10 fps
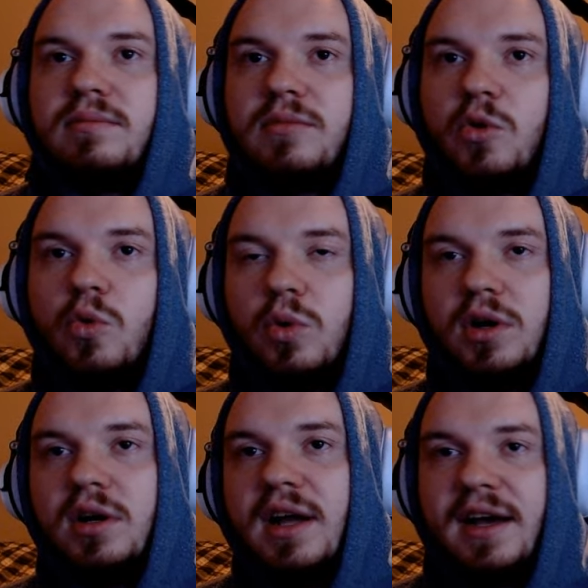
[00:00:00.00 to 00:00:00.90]

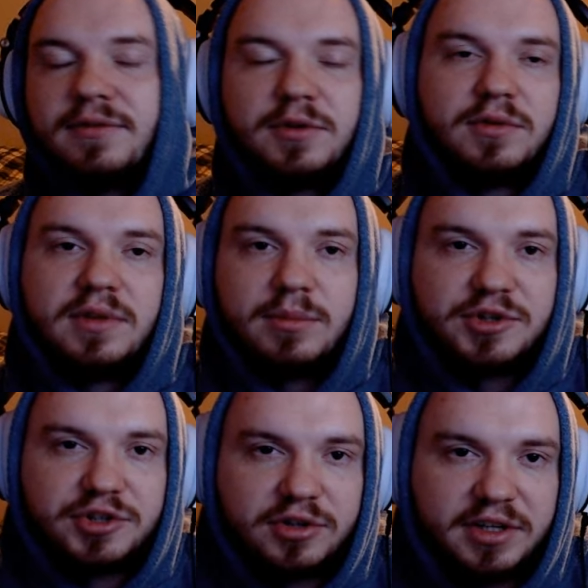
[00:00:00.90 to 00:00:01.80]
or after the
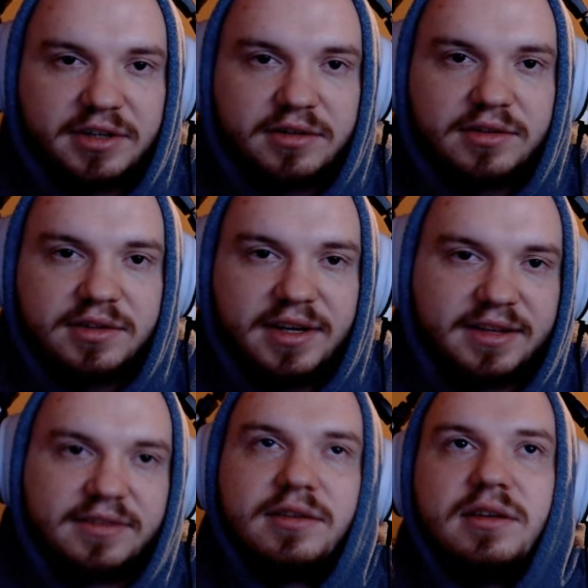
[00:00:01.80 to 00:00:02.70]
maturity
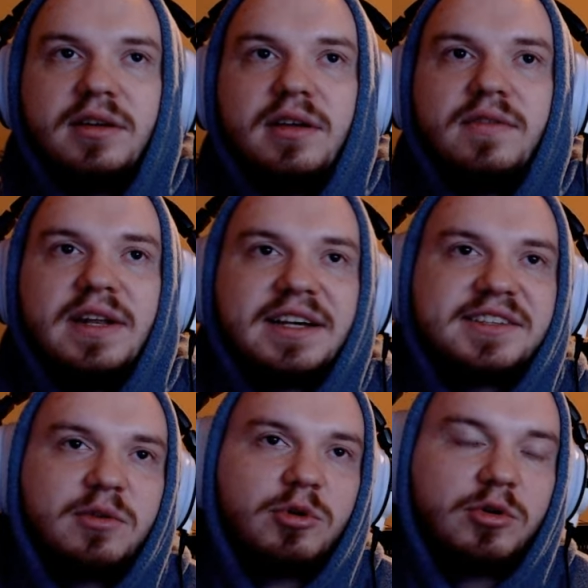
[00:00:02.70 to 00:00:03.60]
date. The next
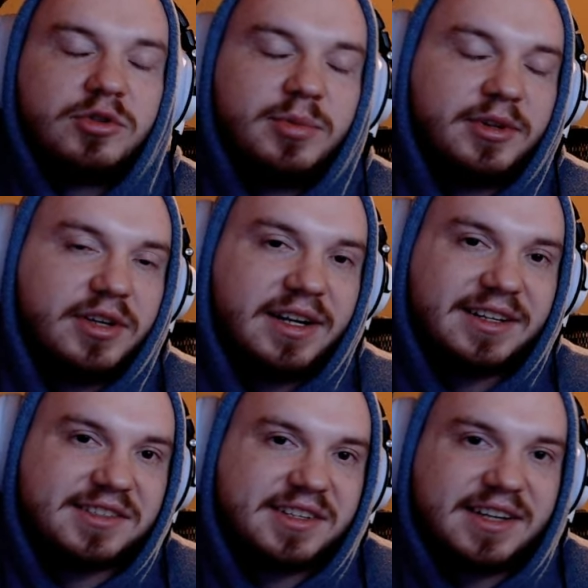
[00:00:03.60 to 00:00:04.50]
thing we're going to be looking at
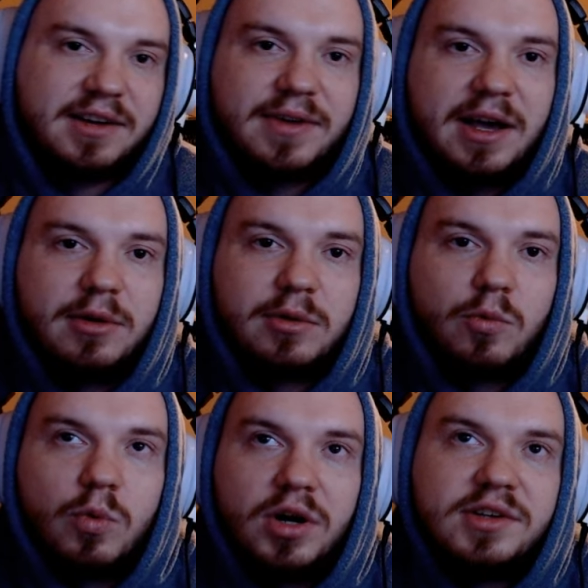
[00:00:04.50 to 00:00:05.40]
is kind of how it
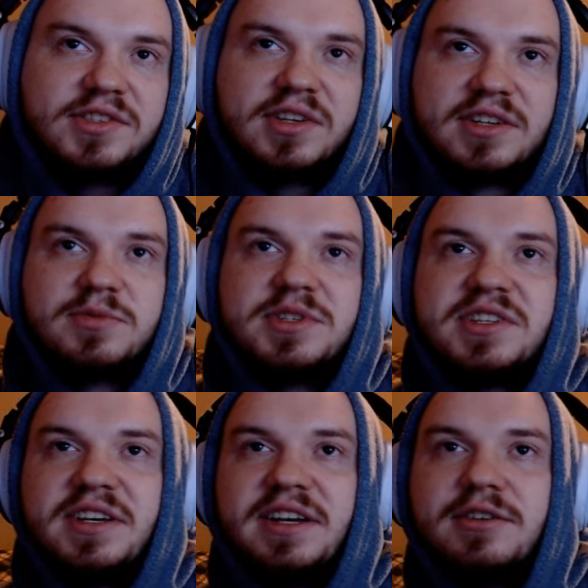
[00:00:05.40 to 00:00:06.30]
works. As we
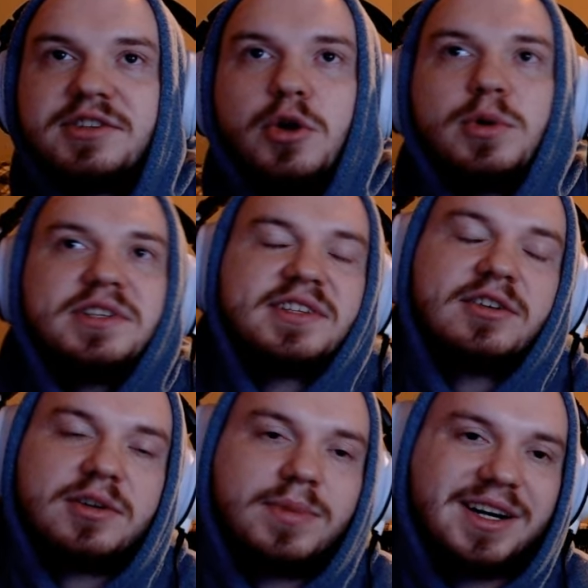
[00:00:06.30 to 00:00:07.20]
see here, tokens that
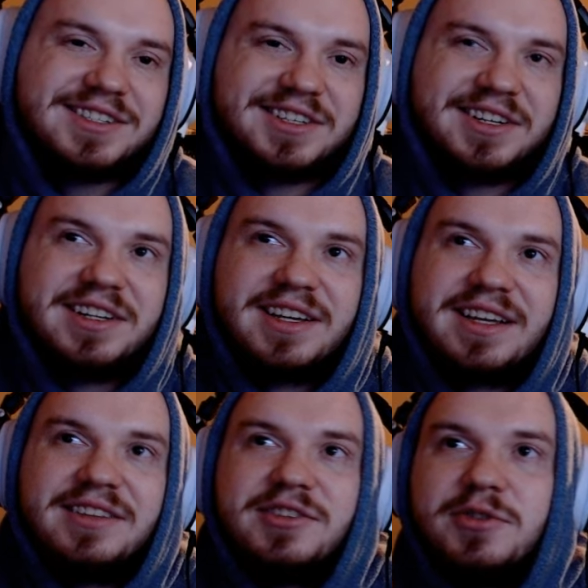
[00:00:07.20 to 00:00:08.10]
are deposited
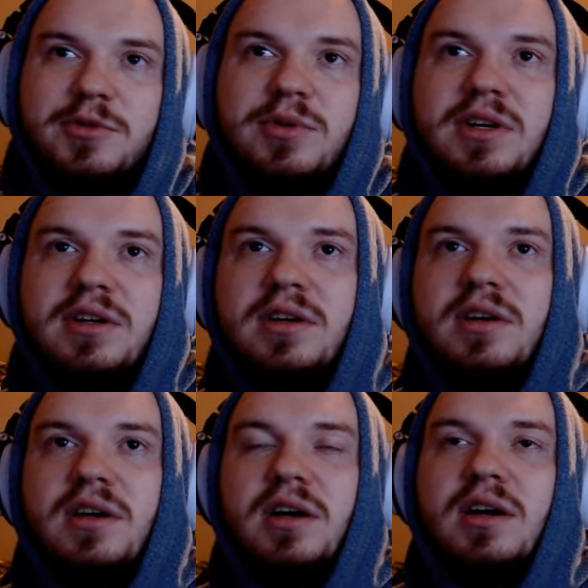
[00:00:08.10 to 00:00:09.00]
into
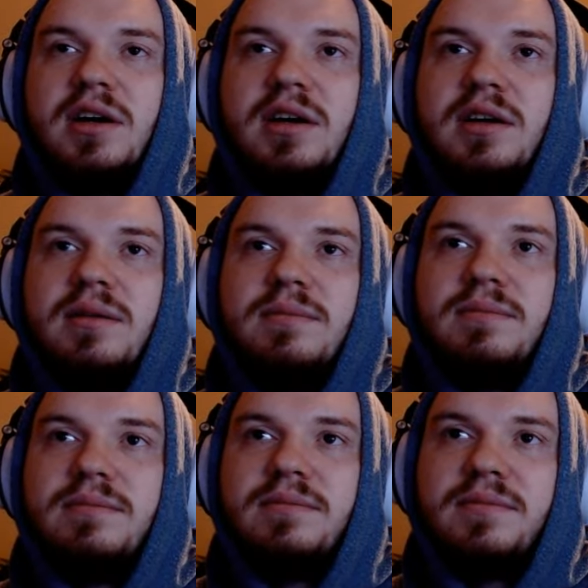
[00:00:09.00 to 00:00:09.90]
um,
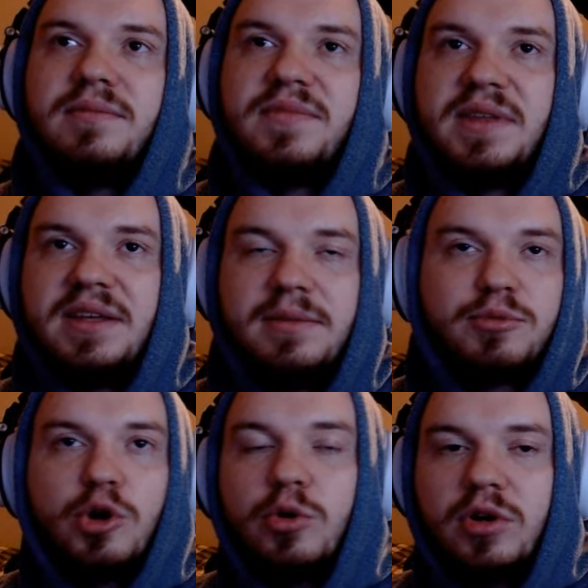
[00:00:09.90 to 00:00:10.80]
the
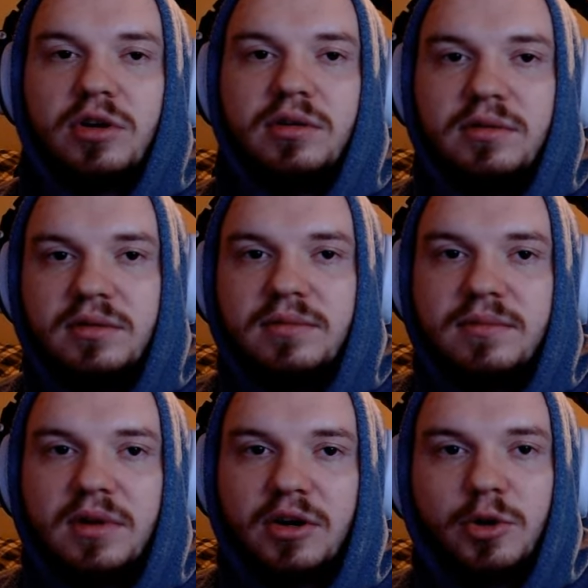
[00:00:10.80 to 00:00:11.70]
protocol
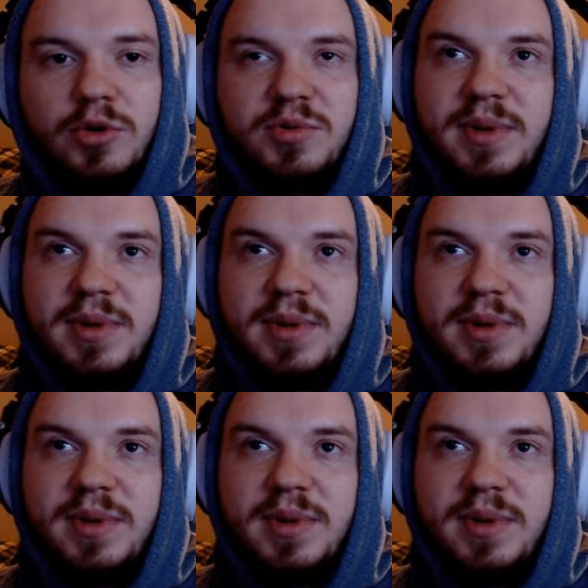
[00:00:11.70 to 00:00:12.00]
are going to be